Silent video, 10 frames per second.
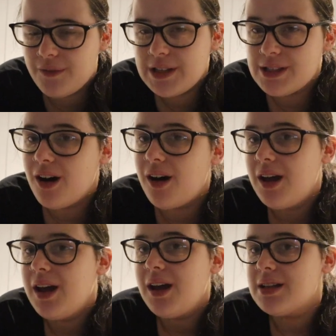It's not,
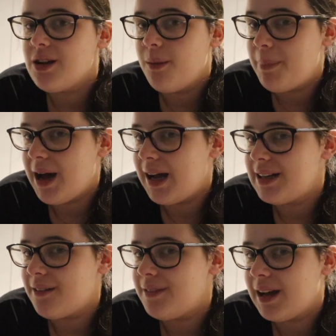it's not bad.
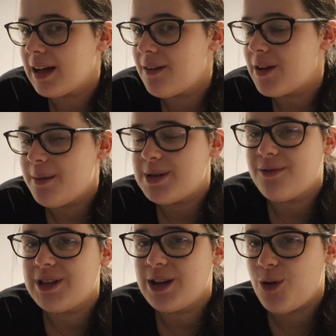I feel like I've kept
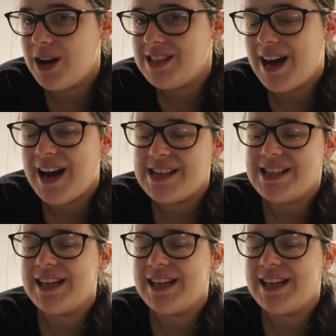everything quite tidy.